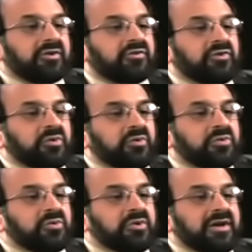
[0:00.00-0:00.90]

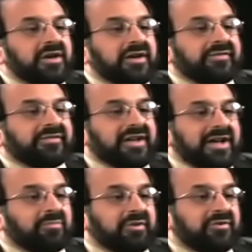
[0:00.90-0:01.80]
to
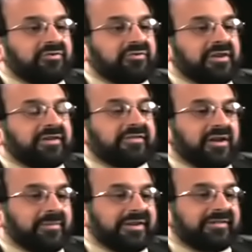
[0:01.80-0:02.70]
establish
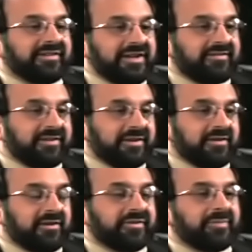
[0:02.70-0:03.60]
Islamic states
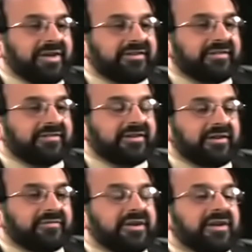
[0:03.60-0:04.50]
here on the basis
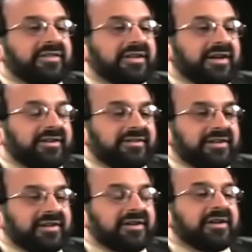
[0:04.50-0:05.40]
of the
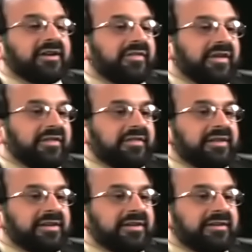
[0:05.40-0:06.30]
idea that
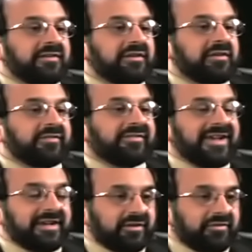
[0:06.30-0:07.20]
the
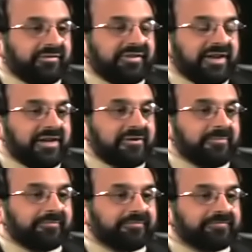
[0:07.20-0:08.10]
secular state
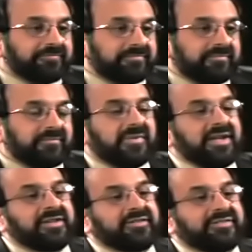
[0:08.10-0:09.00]

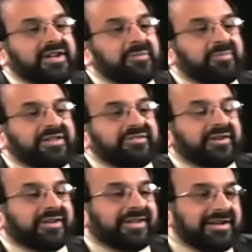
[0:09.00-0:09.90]
and the state based
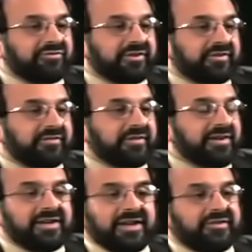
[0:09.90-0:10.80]
on elections
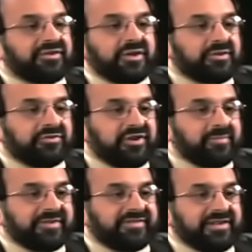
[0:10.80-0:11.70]
has no
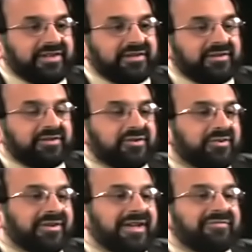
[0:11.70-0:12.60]
legitimacy. And you
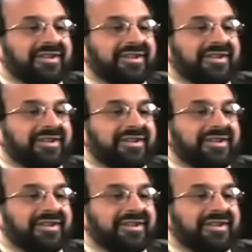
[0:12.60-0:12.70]
don't have